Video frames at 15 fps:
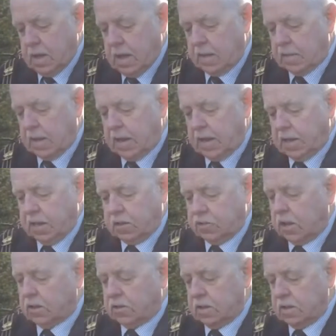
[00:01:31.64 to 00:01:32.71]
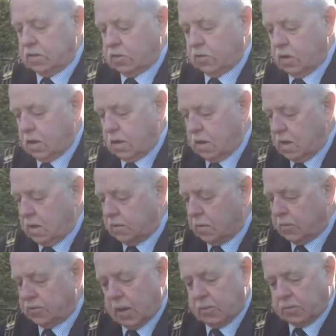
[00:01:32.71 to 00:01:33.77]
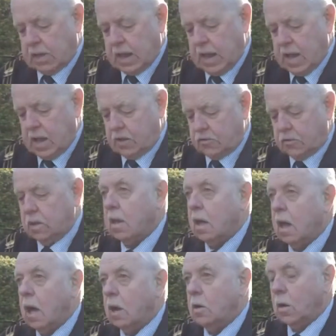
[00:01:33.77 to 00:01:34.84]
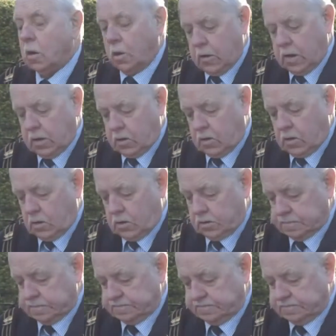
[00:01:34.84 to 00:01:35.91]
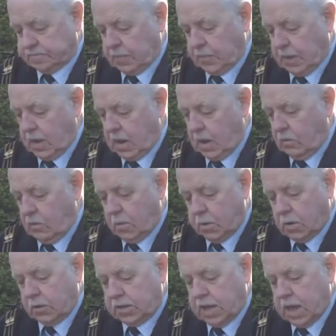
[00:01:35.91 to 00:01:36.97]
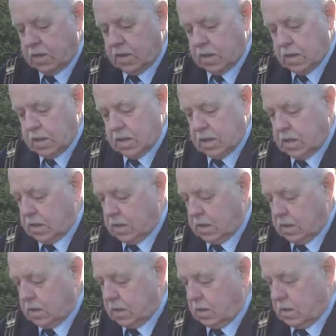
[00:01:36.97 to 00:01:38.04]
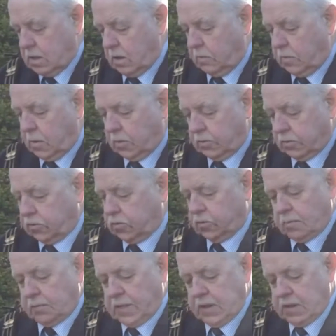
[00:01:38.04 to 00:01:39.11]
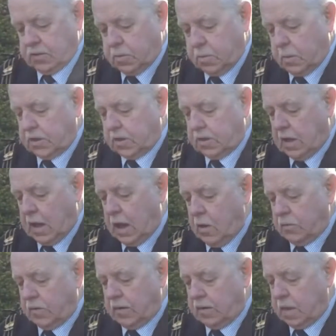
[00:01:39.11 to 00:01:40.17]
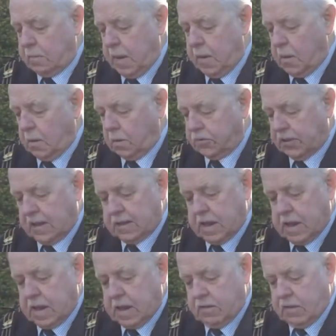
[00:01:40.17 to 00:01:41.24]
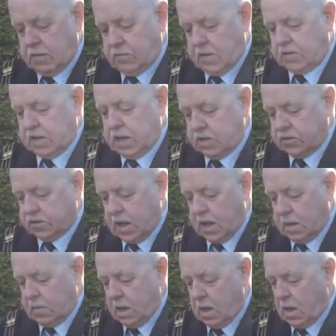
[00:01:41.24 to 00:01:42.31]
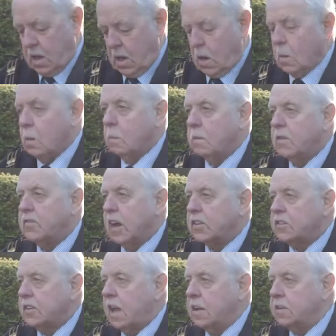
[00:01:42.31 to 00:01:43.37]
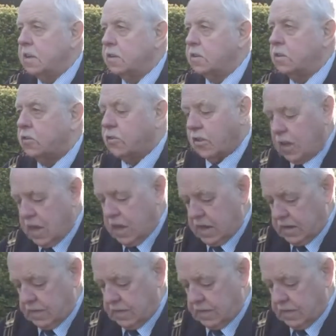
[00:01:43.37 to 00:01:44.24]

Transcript: and the linkage residents from Samson House and Rookery Court were brought together who brought something to put into hopefully that people standing here in 50 years time will be fascinated to see.